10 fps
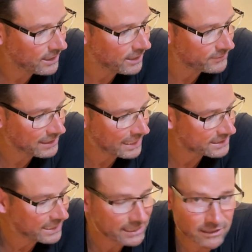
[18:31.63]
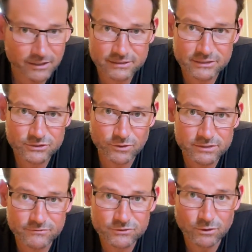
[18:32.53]
The last catalogs, the swords
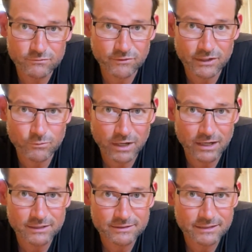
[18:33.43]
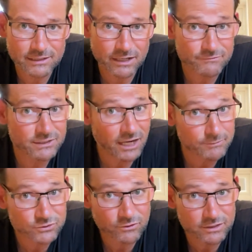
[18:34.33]
have sold very well. A lot of top
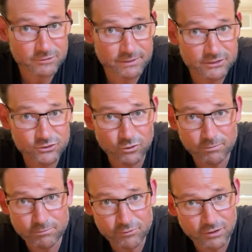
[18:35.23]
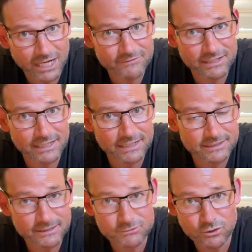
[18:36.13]
swords have been sold privately.
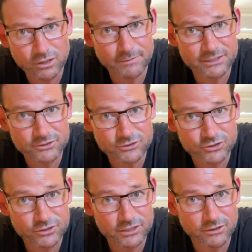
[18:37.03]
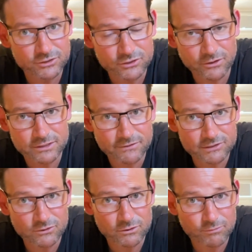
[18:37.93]
Some Tokubetsu Juyo swords have
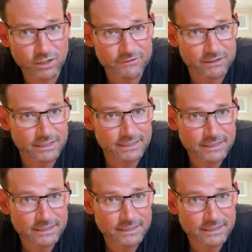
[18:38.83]
sold privately.